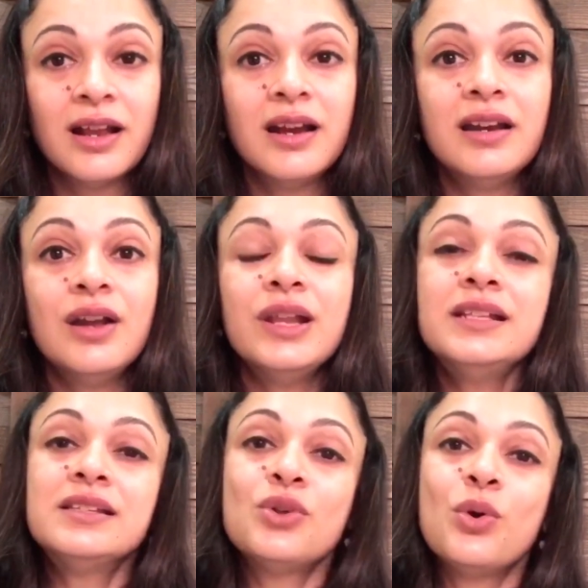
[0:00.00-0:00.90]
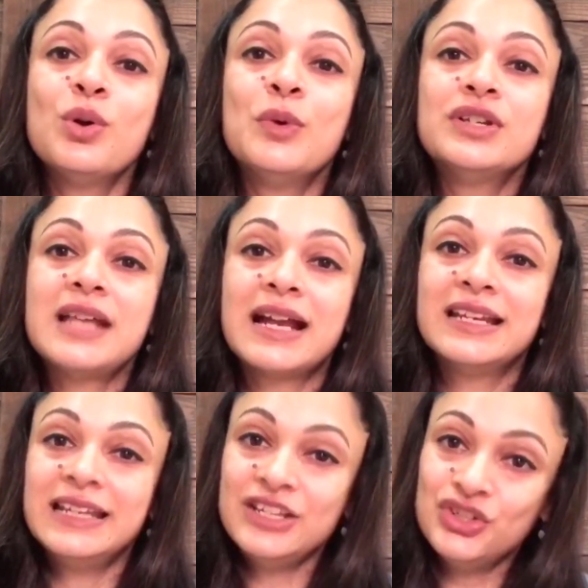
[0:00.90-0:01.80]
Now, let's talk about
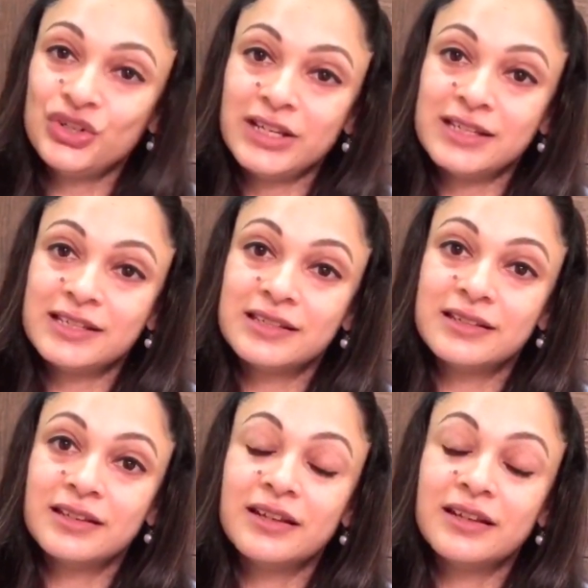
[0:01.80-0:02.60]
tackling injuries.